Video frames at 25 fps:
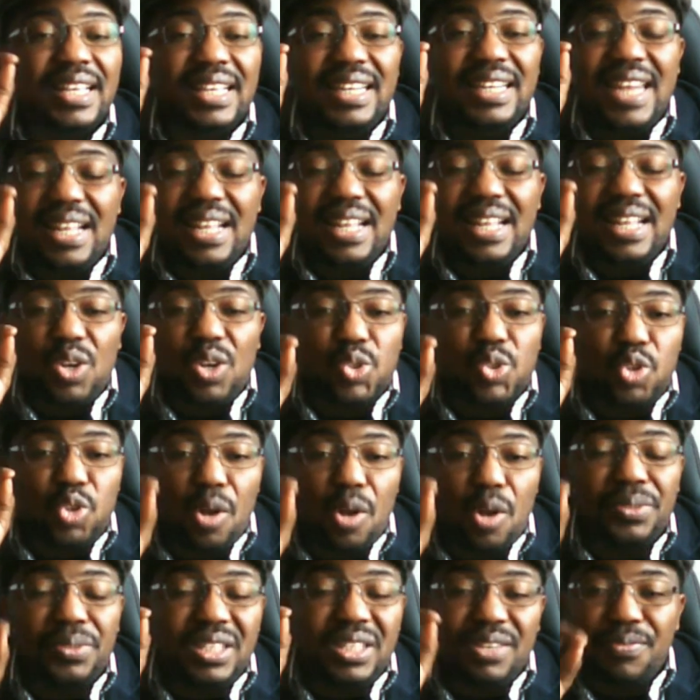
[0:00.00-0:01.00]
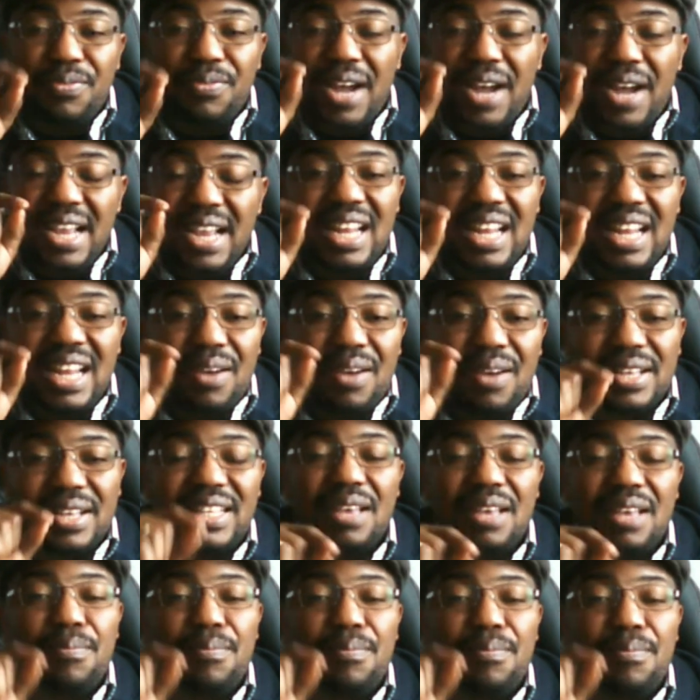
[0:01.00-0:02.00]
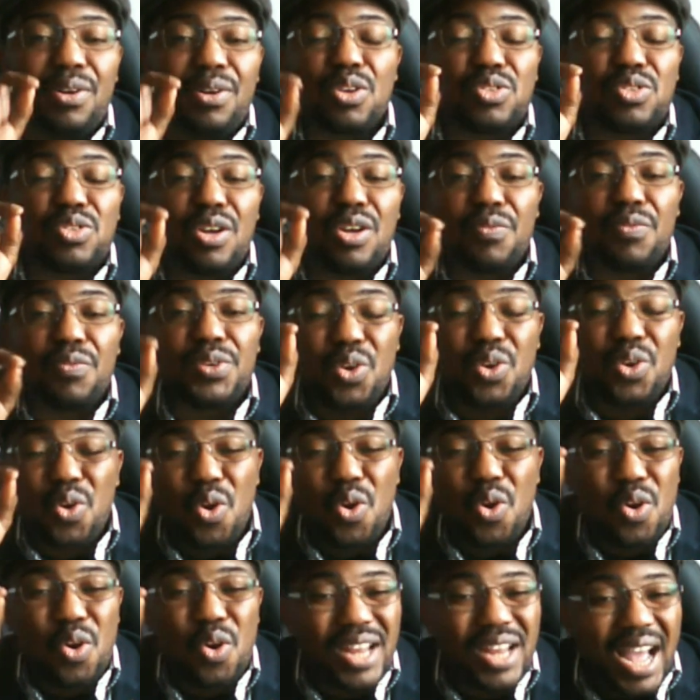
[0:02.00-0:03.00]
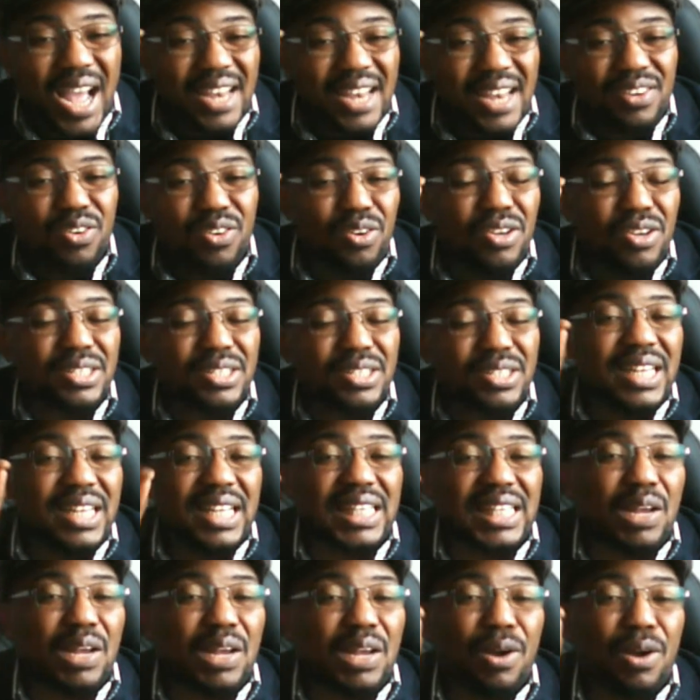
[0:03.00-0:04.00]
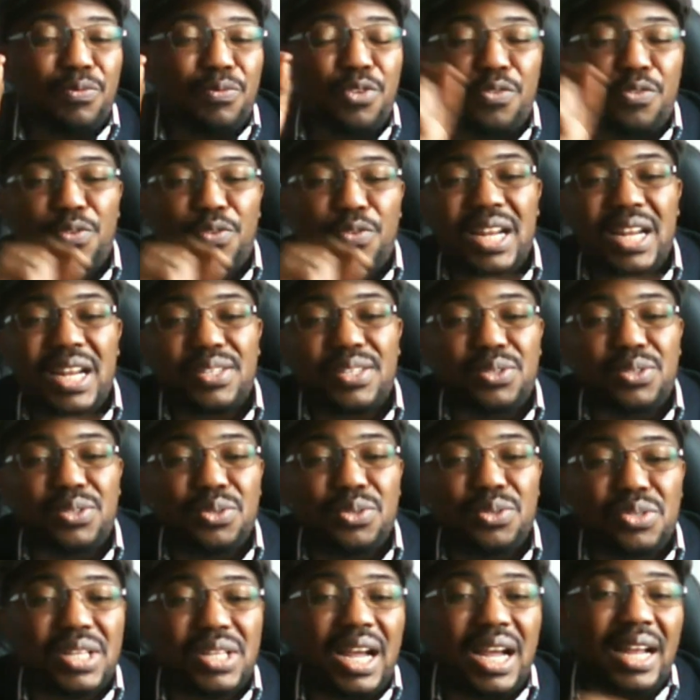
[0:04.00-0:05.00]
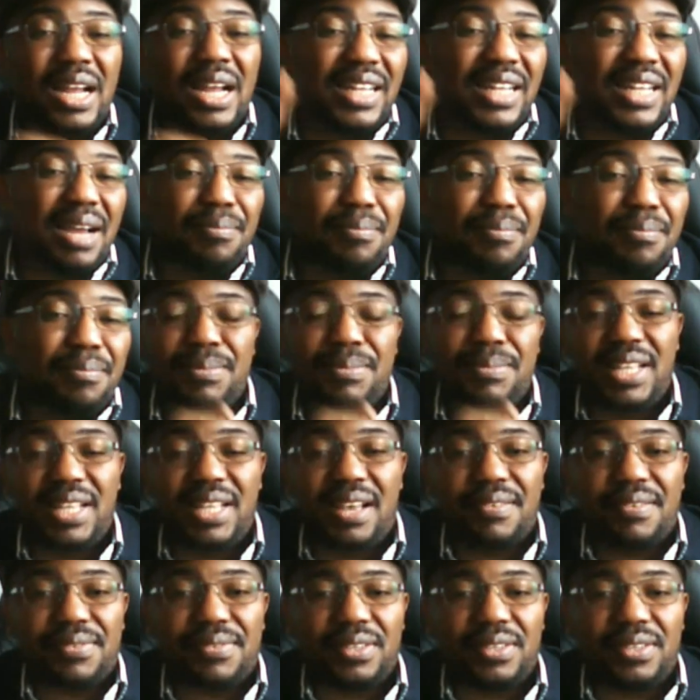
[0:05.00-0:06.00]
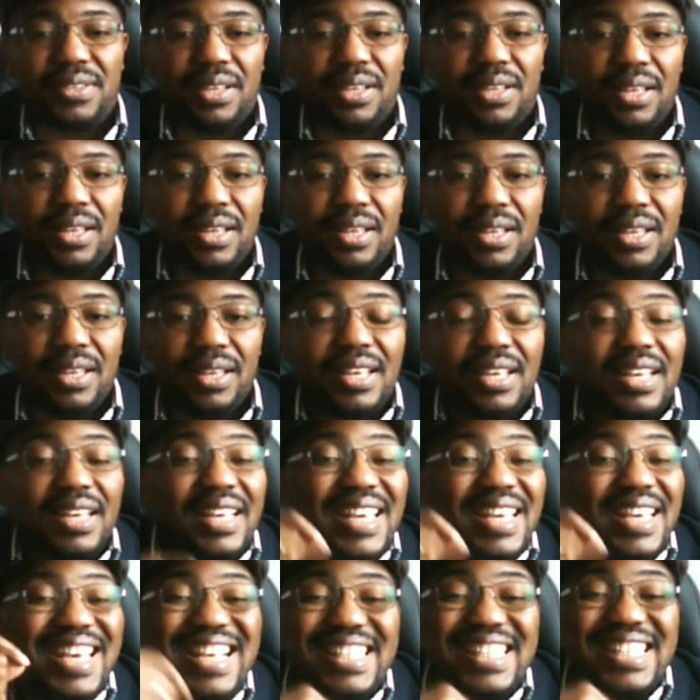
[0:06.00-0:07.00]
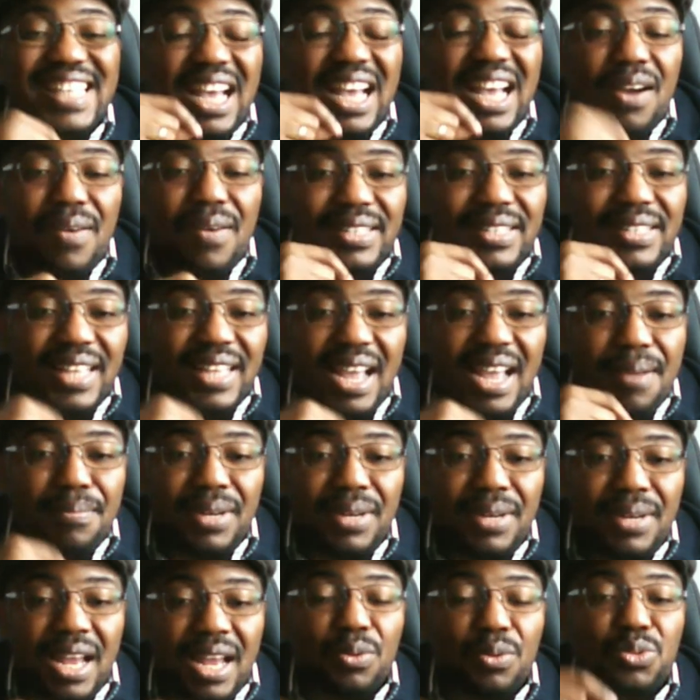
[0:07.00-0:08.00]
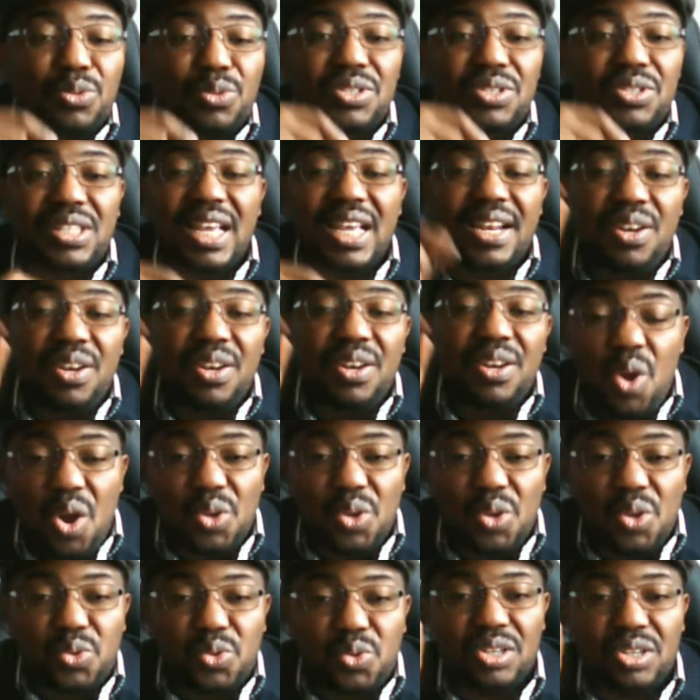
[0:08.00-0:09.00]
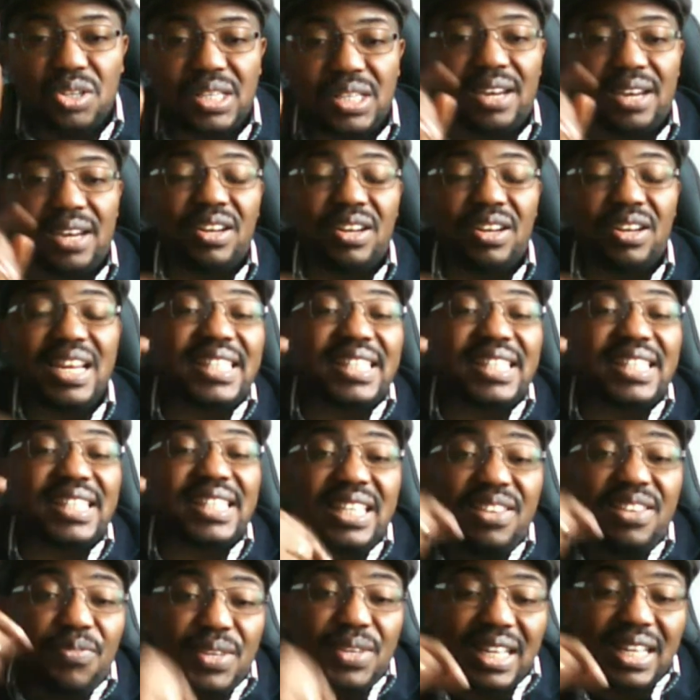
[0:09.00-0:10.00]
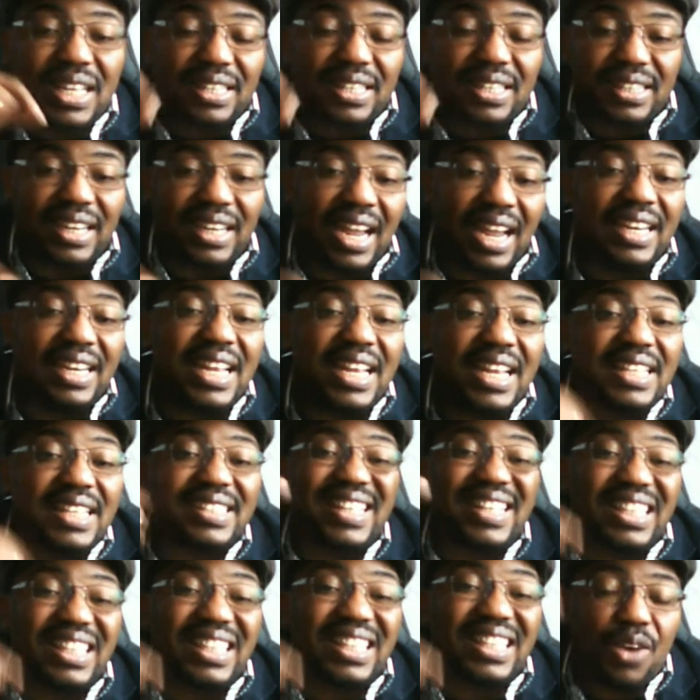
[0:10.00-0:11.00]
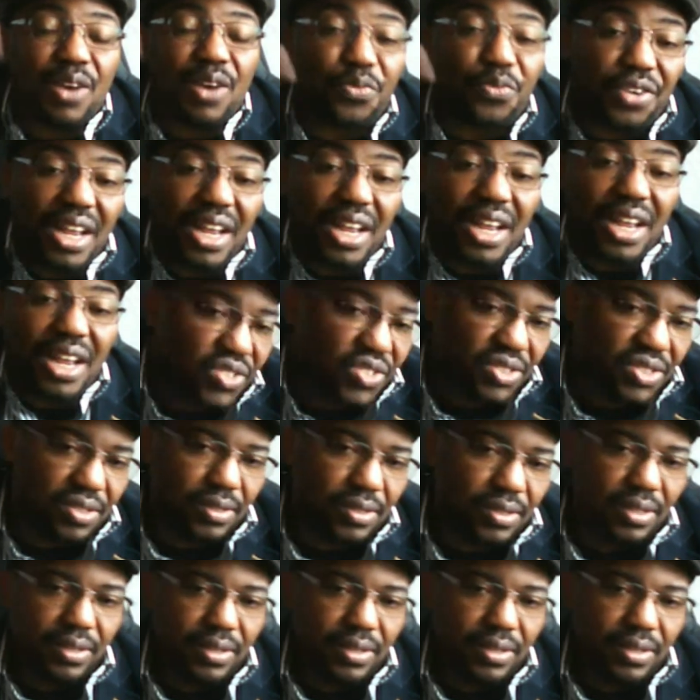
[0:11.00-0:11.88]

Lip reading: Let us stop dividing ourselves because of the old ideology that our forefathers used and harm themselves. It's our time now to say no to those ideas. Let's give it a try. Let's start afresh.